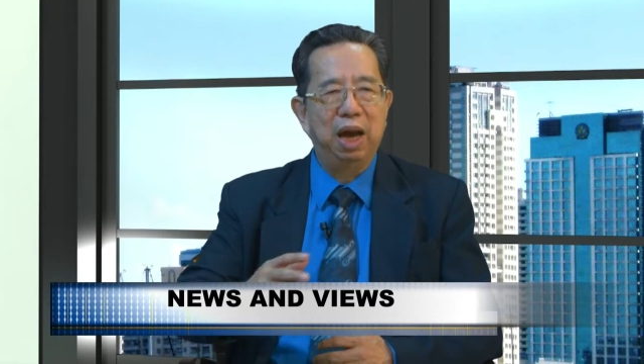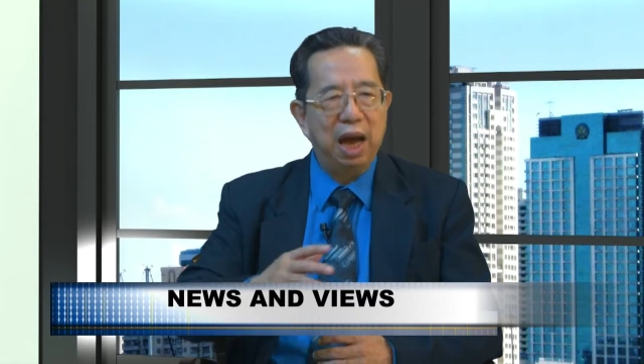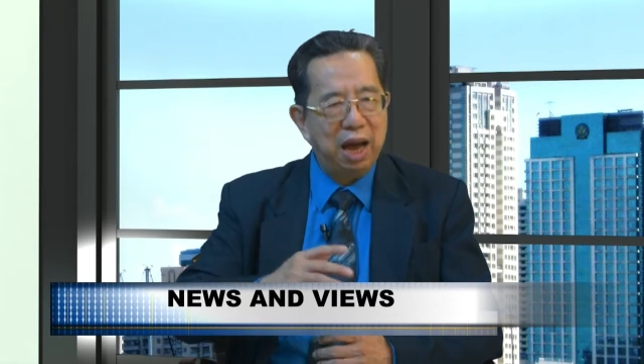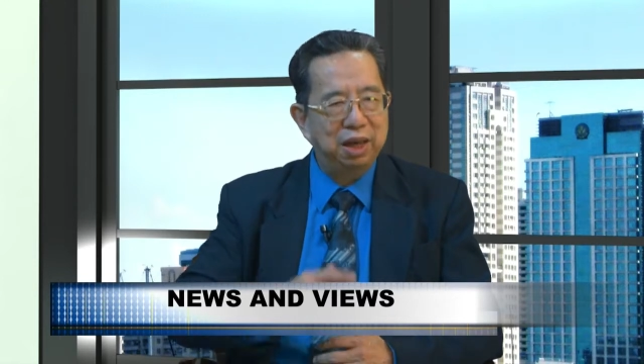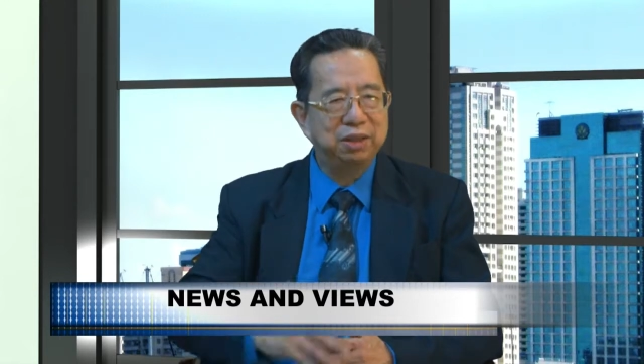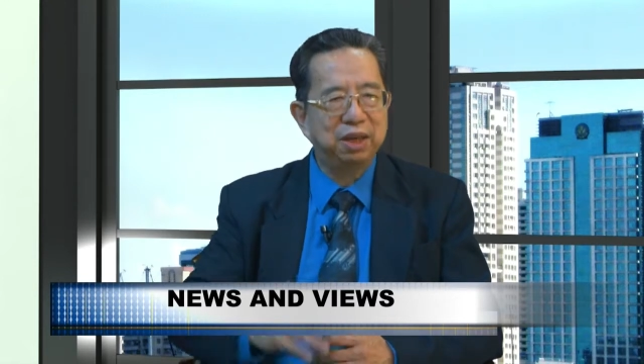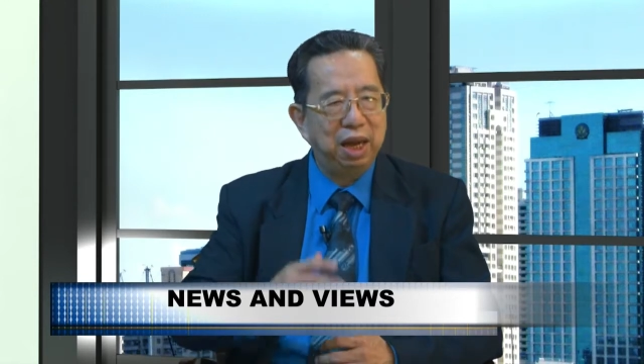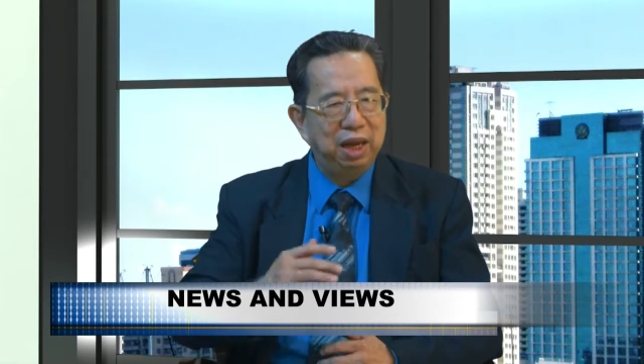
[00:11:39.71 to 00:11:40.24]

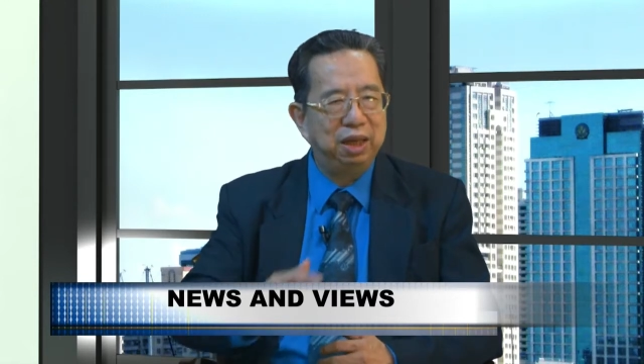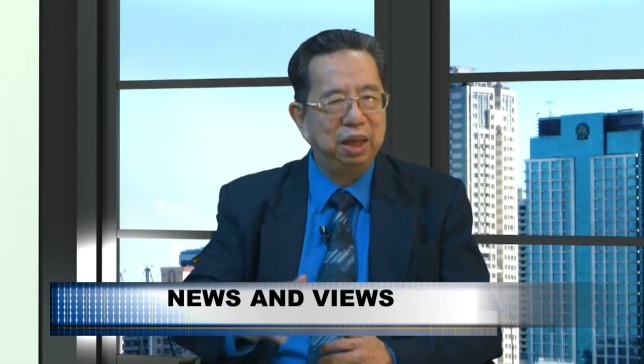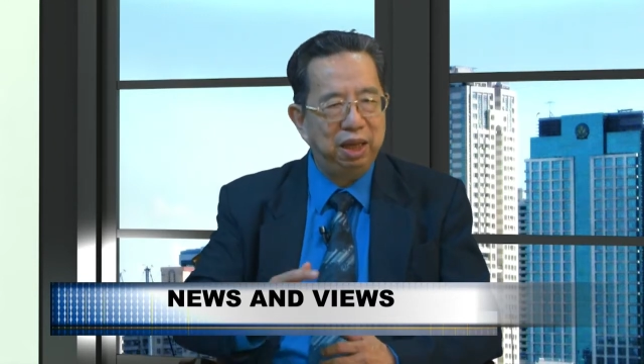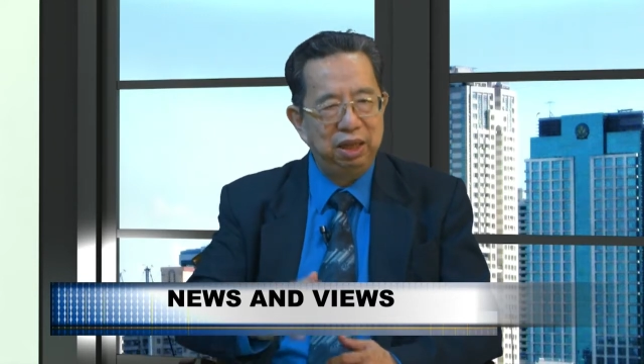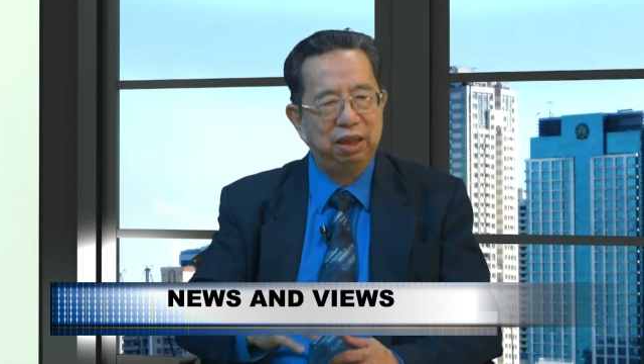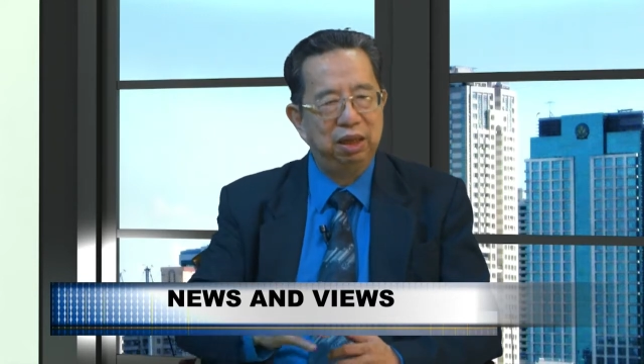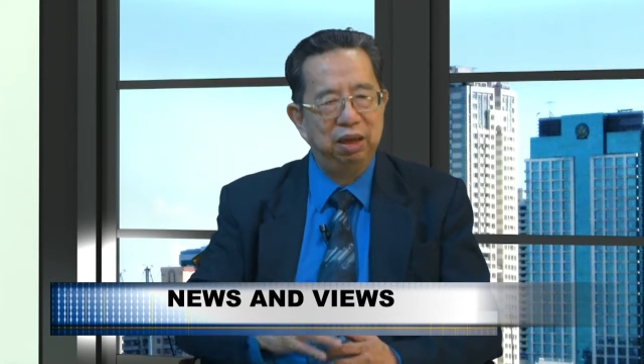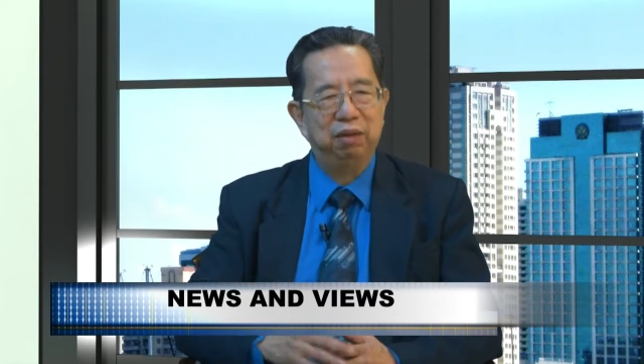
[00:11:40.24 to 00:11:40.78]
as a
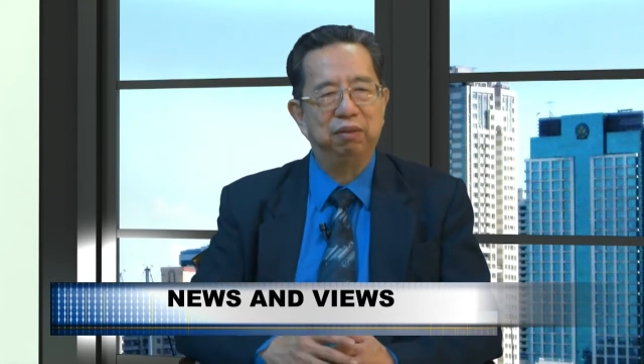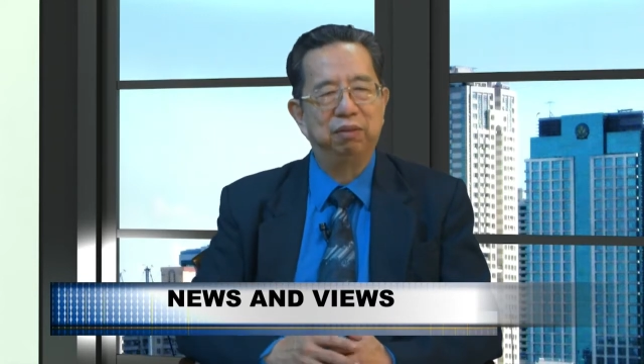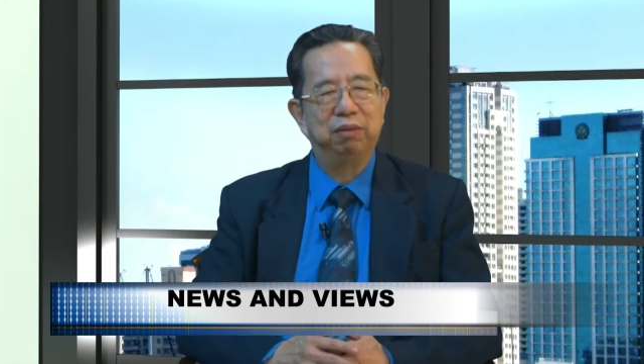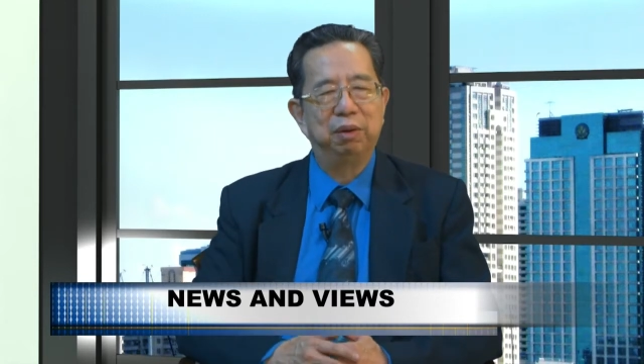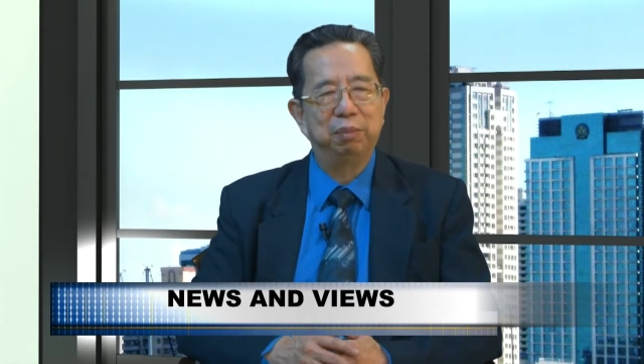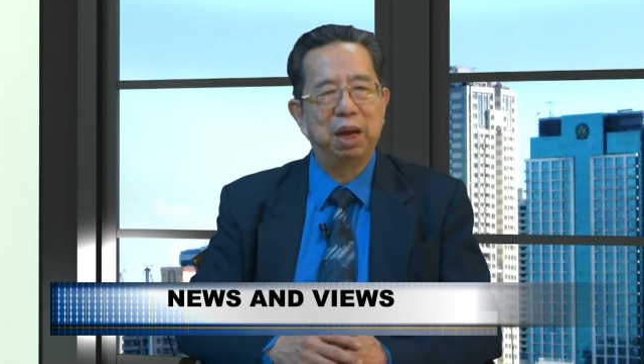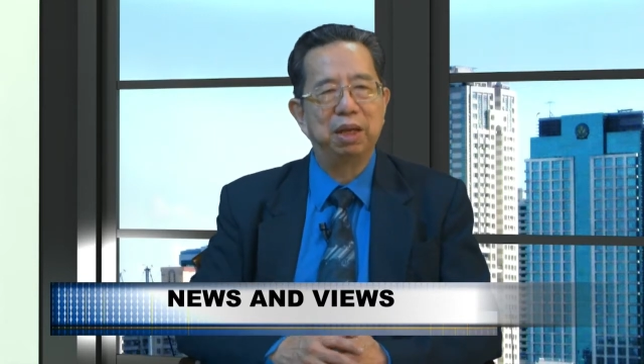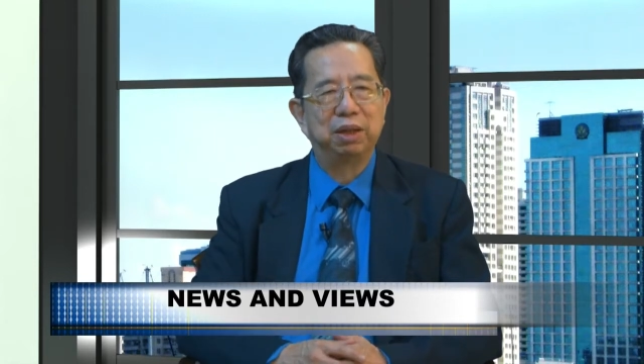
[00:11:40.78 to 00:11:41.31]

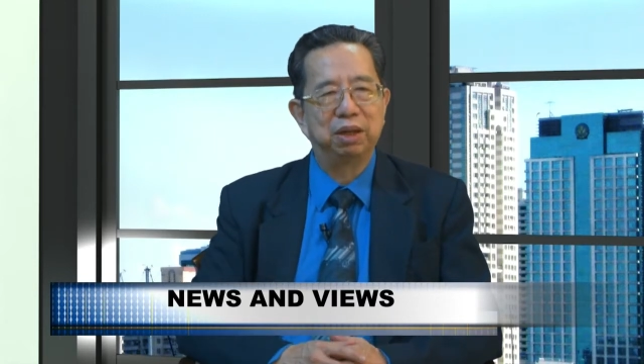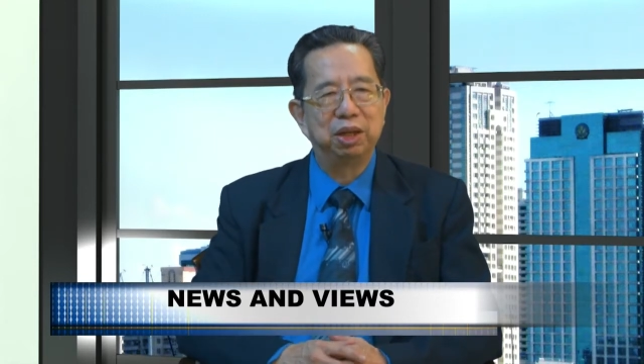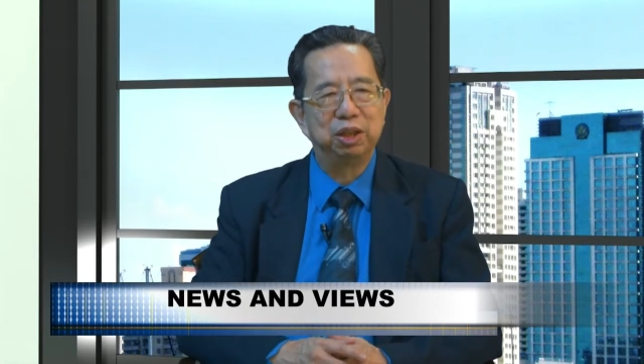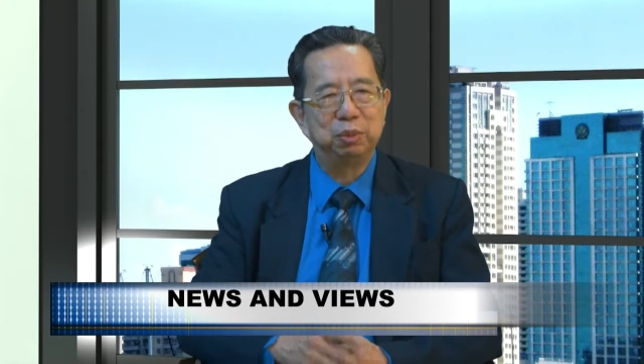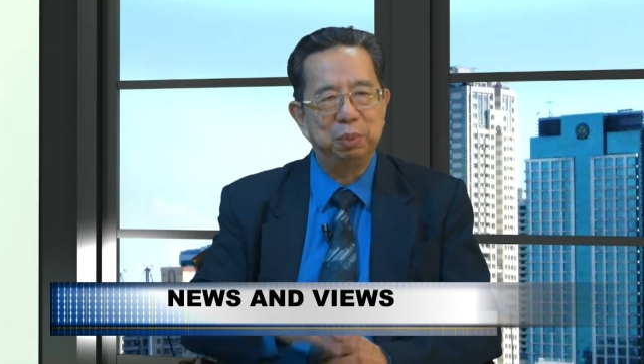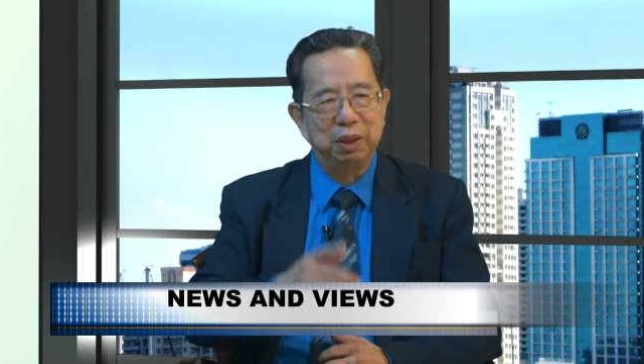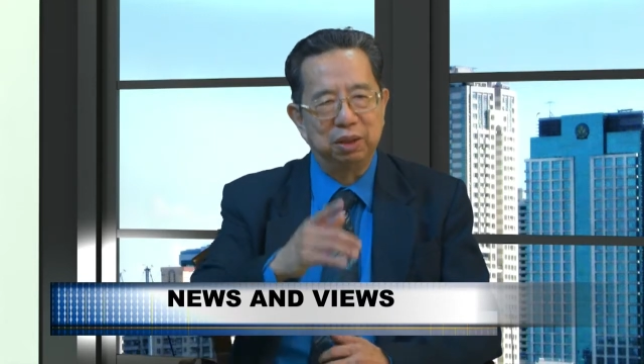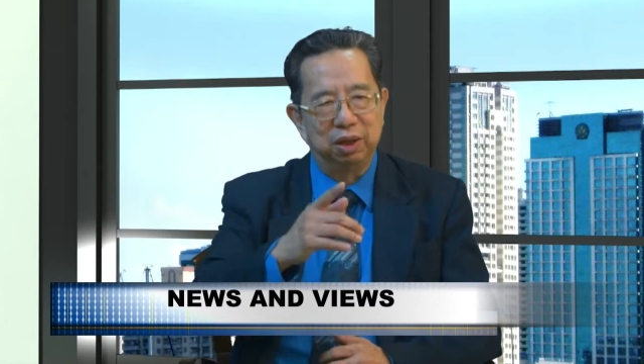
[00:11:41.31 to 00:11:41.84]
native Mandarin
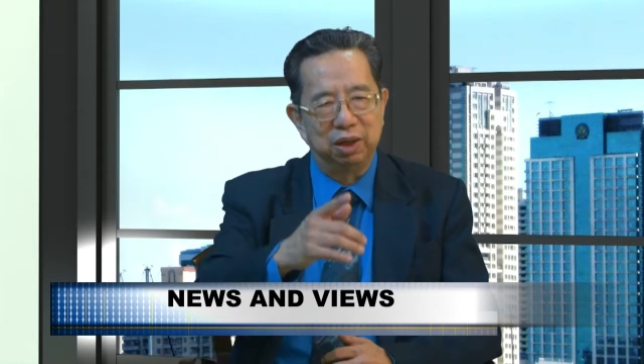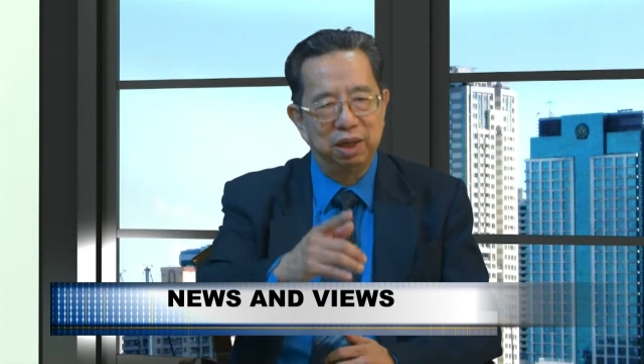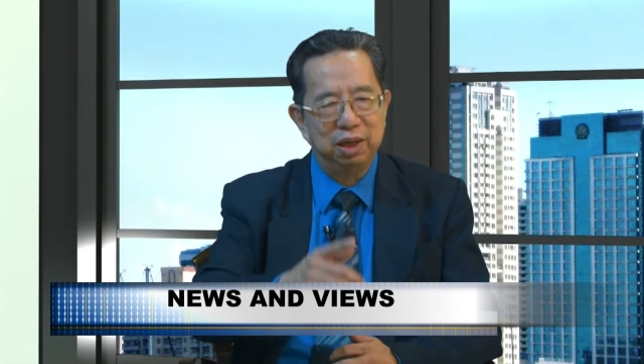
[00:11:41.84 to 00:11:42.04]
speaker.